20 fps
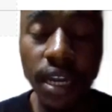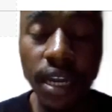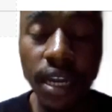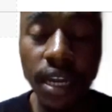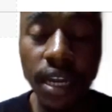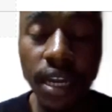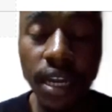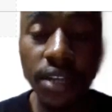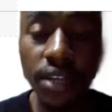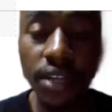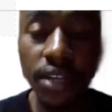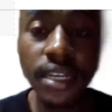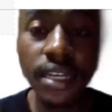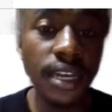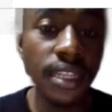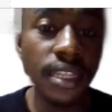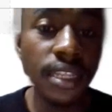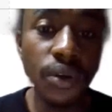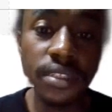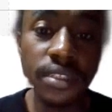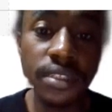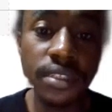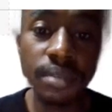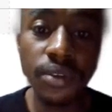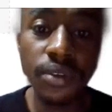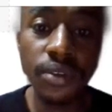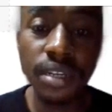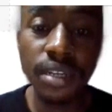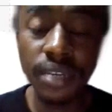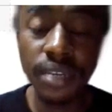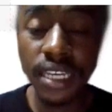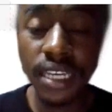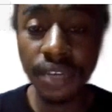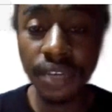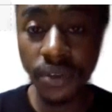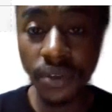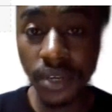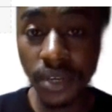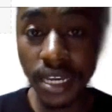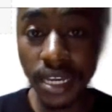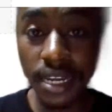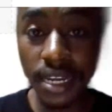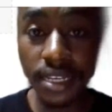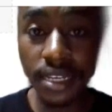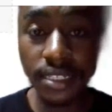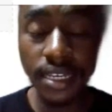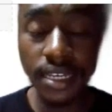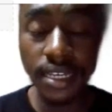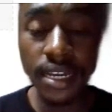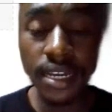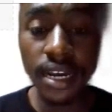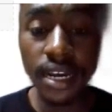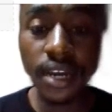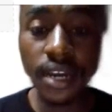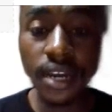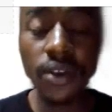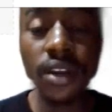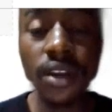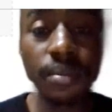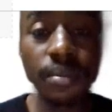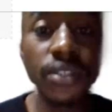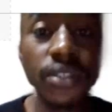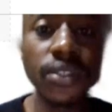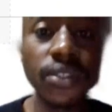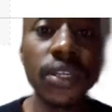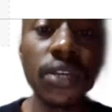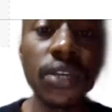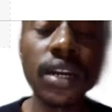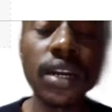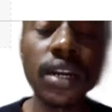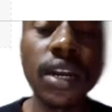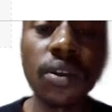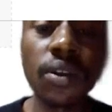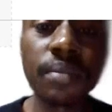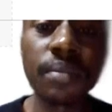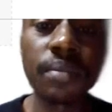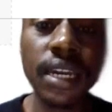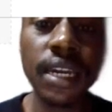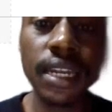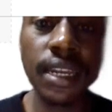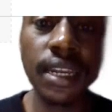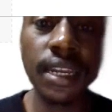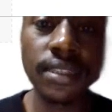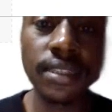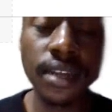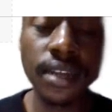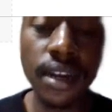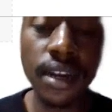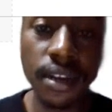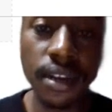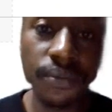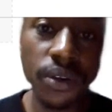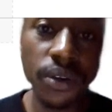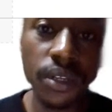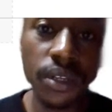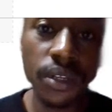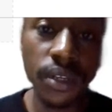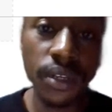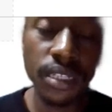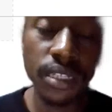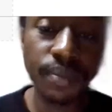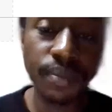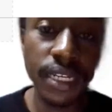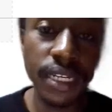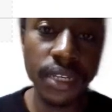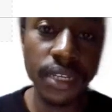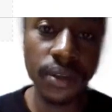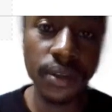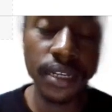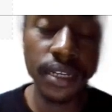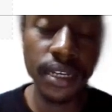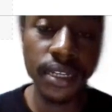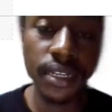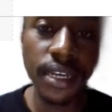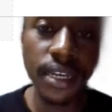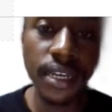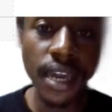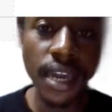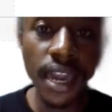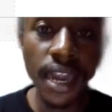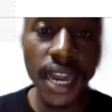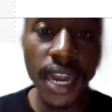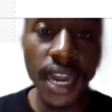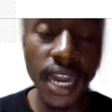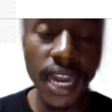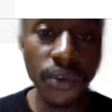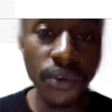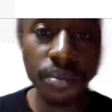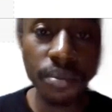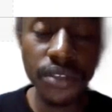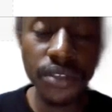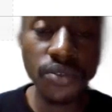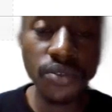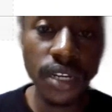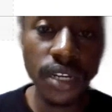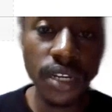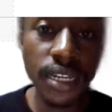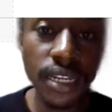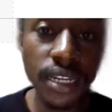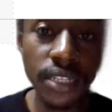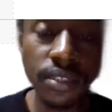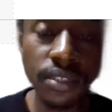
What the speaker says: and the bonuses I'm gonna be giving you guys are gonna be showing you how to make at least $104 per day online. If you've been struggling to